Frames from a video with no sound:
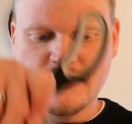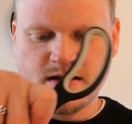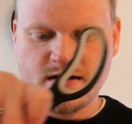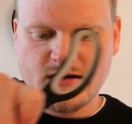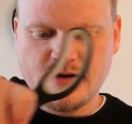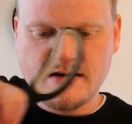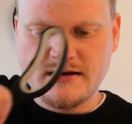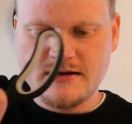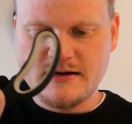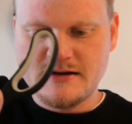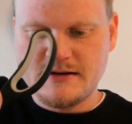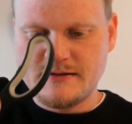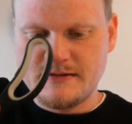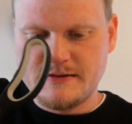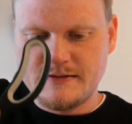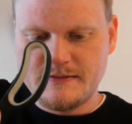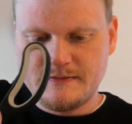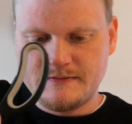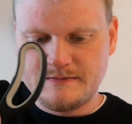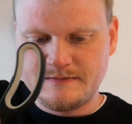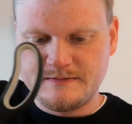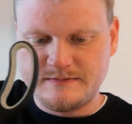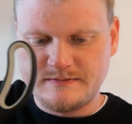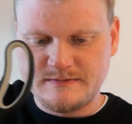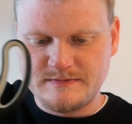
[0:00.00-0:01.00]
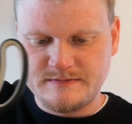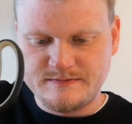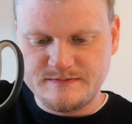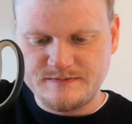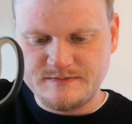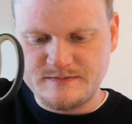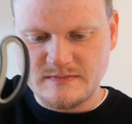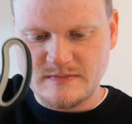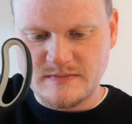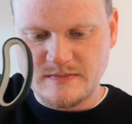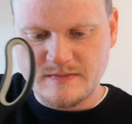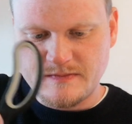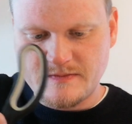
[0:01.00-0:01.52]
A
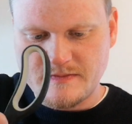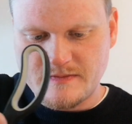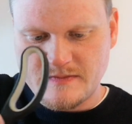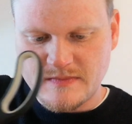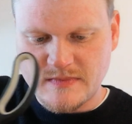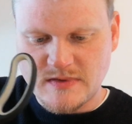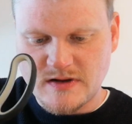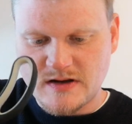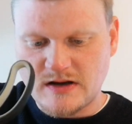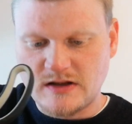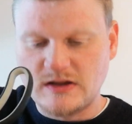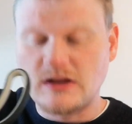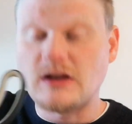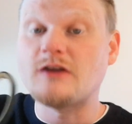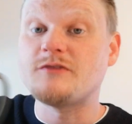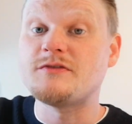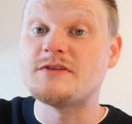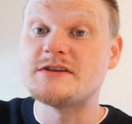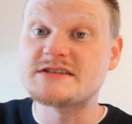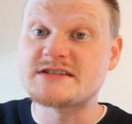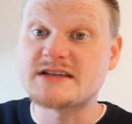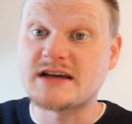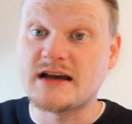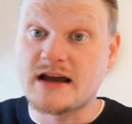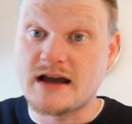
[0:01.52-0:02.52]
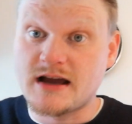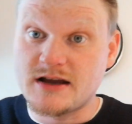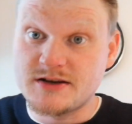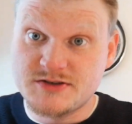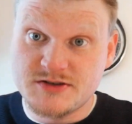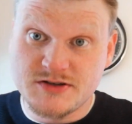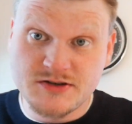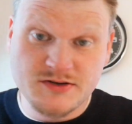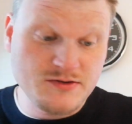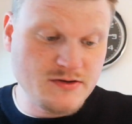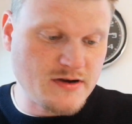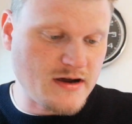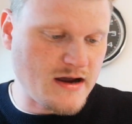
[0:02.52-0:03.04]
lot of this I
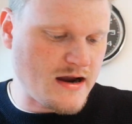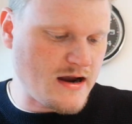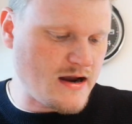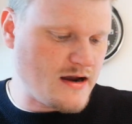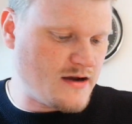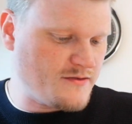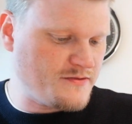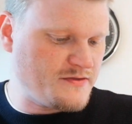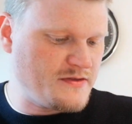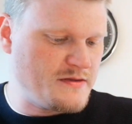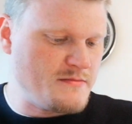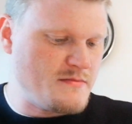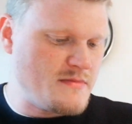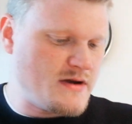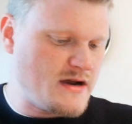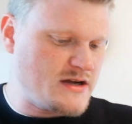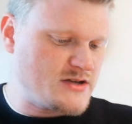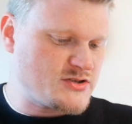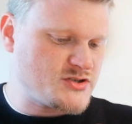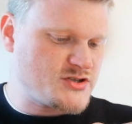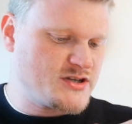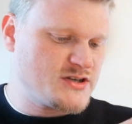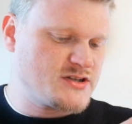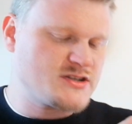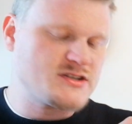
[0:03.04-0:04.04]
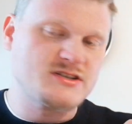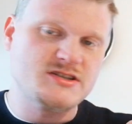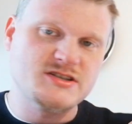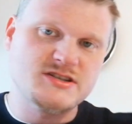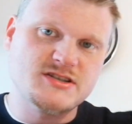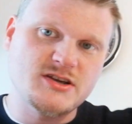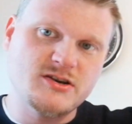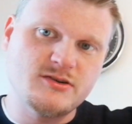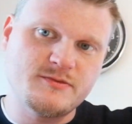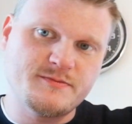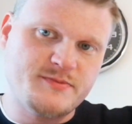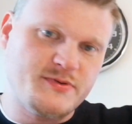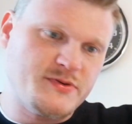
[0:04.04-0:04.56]
do have the matching
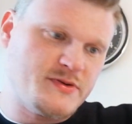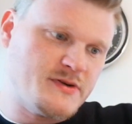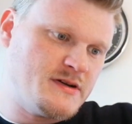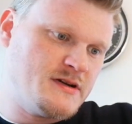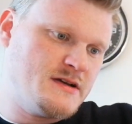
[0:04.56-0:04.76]
soap